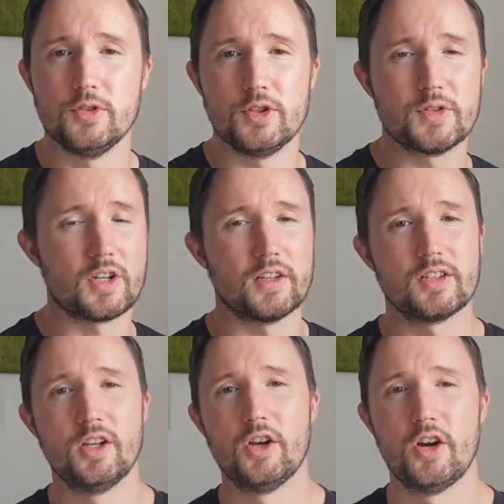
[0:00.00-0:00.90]
you start
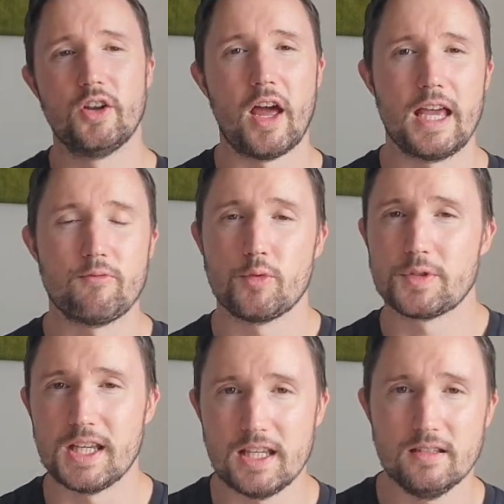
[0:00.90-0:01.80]
to learn a
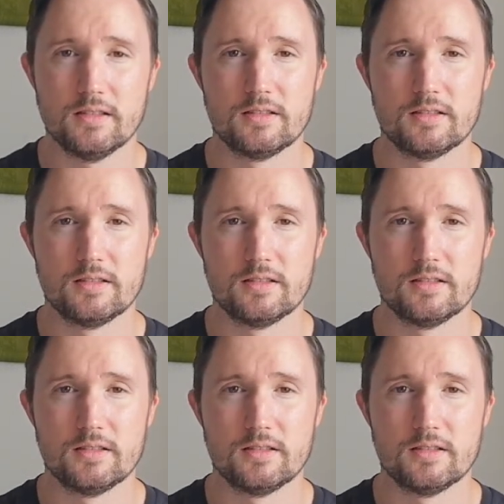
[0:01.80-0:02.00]
routine.